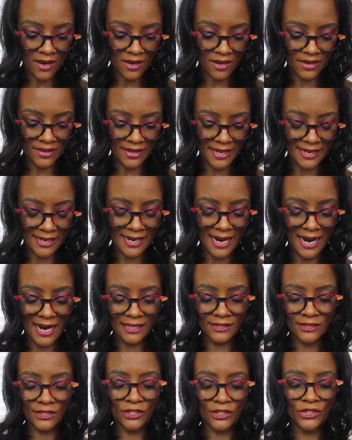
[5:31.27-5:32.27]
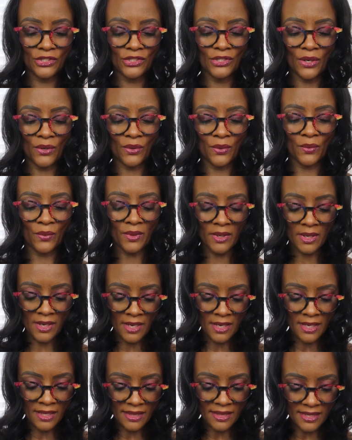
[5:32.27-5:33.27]
All right, guys, so
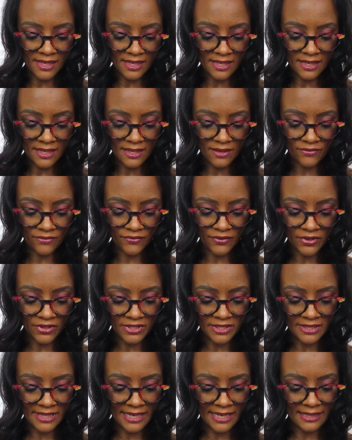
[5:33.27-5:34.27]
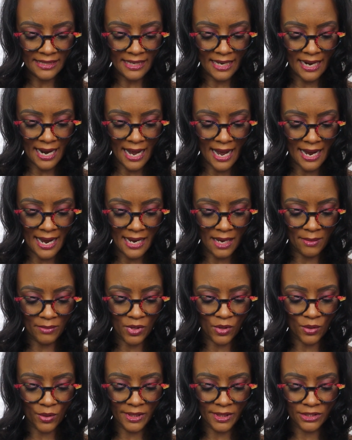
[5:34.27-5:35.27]
the first thing that I am
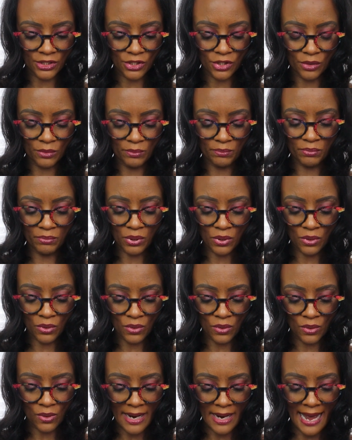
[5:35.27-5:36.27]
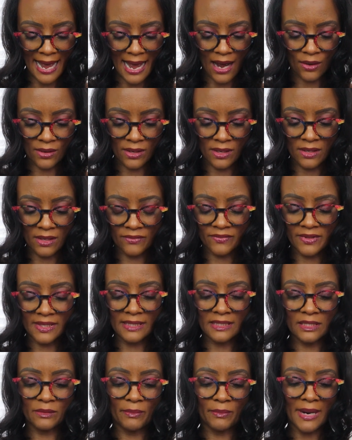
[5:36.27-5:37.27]
going to pull out of
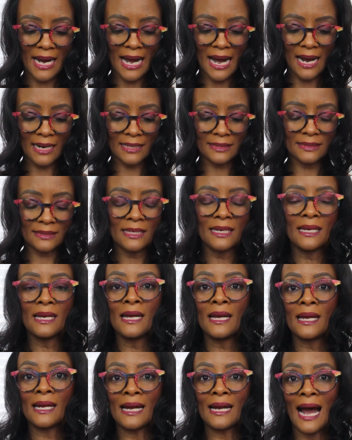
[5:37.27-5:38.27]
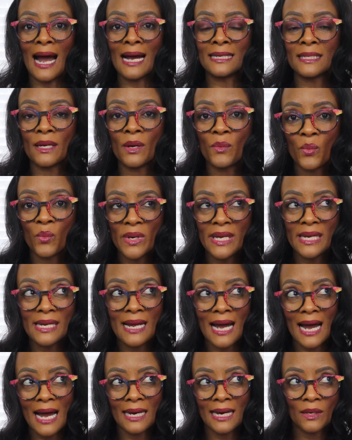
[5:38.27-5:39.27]
this box, guys, we
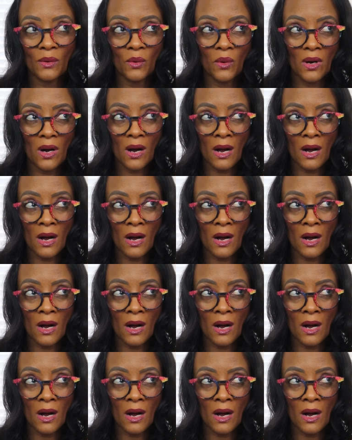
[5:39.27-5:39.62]
got